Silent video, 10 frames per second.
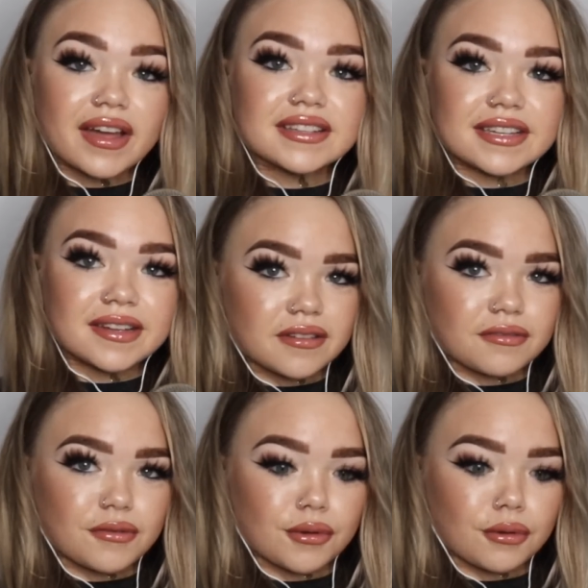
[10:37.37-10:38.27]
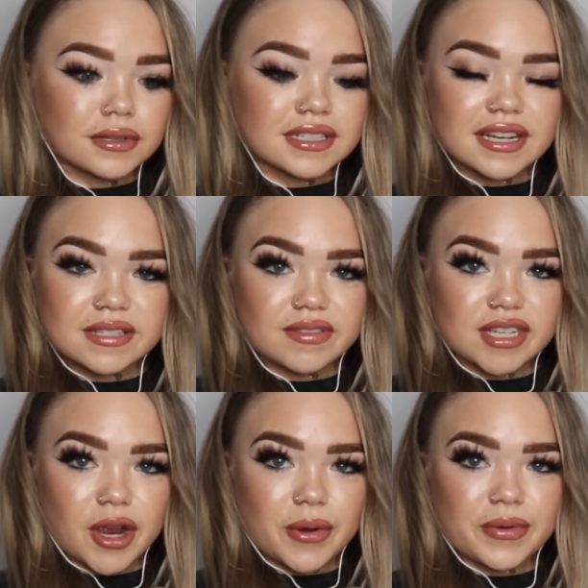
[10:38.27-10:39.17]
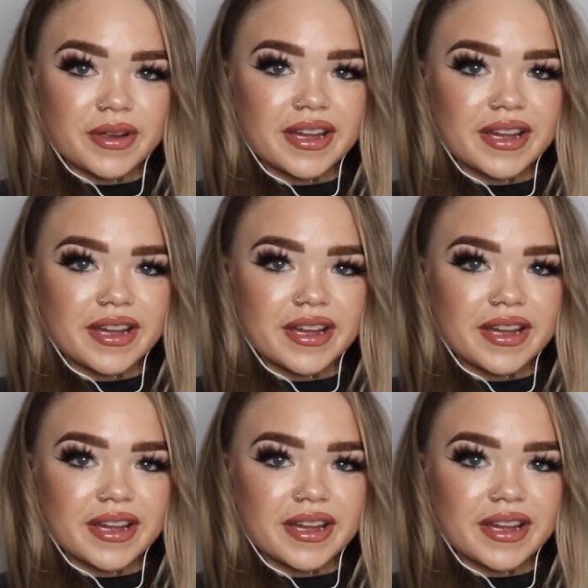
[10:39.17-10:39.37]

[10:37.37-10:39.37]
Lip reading: is it for today's video.